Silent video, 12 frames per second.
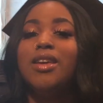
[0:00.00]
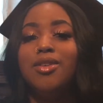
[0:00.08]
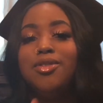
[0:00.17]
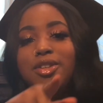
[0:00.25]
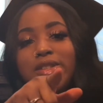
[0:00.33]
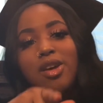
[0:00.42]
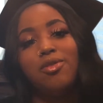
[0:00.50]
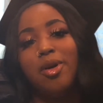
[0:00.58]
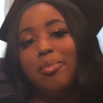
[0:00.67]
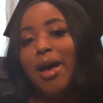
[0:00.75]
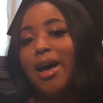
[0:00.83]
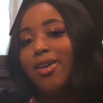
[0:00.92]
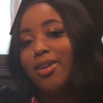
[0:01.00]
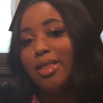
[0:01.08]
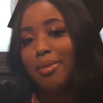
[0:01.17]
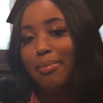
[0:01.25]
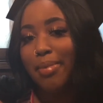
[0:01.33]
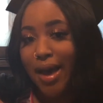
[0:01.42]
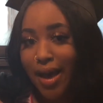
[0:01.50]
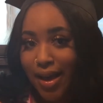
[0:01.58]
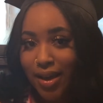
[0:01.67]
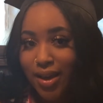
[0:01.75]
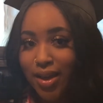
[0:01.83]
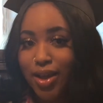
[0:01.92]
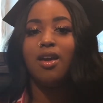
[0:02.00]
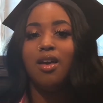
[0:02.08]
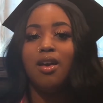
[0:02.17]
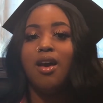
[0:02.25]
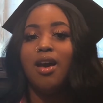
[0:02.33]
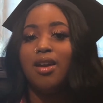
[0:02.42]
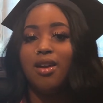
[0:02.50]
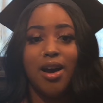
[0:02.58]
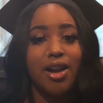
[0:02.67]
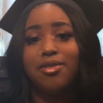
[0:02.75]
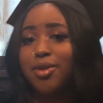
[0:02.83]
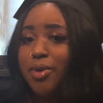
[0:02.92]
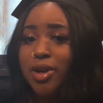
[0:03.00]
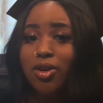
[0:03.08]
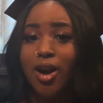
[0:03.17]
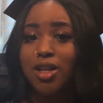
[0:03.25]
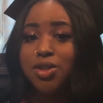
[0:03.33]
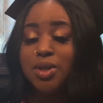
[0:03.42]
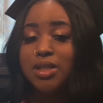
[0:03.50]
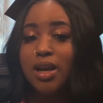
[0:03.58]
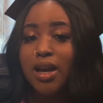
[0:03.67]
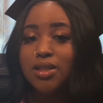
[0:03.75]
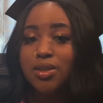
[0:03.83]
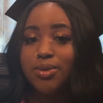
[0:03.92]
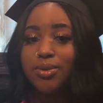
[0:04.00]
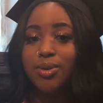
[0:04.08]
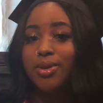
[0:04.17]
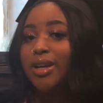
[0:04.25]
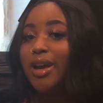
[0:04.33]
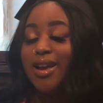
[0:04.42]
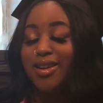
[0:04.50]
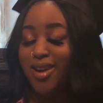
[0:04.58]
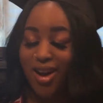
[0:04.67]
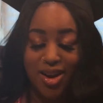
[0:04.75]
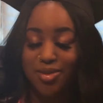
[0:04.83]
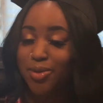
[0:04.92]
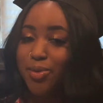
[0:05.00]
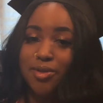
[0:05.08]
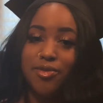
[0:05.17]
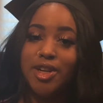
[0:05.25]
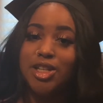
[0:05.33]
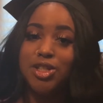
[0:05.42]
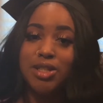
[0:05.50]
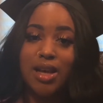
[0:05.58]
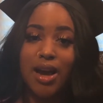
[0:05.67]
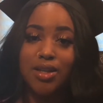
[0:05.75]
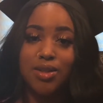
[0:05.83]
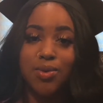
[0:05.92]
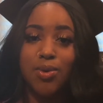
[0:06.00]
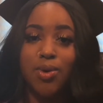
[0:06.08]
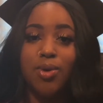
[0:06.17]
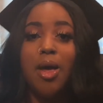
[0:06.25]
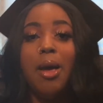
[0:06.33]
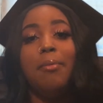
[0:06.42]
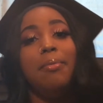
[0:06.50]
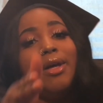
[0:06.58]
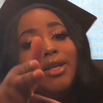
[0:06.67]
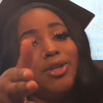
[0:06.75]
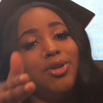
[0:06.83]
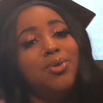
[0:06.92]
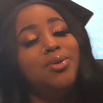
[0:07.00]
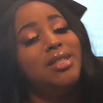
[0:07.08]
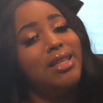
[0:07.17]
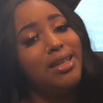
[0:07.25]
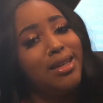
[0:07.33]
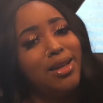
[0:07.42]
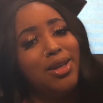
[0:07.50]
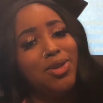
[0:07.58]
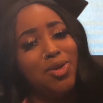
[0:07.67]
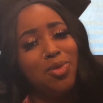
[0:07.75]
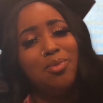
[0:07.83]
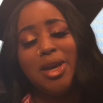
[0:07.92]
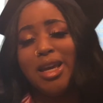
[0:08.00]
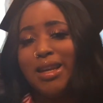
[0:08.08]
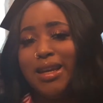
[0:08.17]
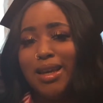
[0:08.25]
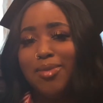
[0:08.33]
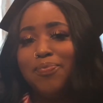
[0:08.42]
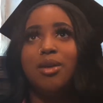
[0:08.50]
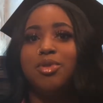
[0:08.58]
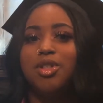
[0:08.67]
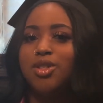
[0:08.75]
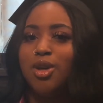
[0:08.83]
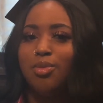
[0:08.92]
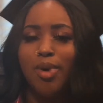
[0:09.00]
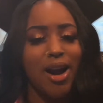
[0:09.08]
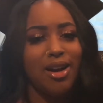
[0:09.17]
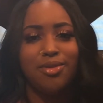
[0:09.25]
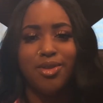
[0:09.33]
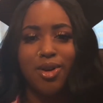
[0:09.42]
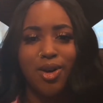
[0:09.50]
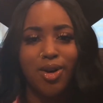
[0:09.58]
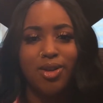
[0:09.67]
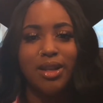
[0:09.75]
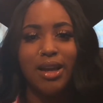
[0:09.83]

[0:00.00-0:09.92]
Give yourself a pat on the back. Not everyone graduates high school and not everyone finishes high school, but you did. You made it. I'm just so proud of y'all.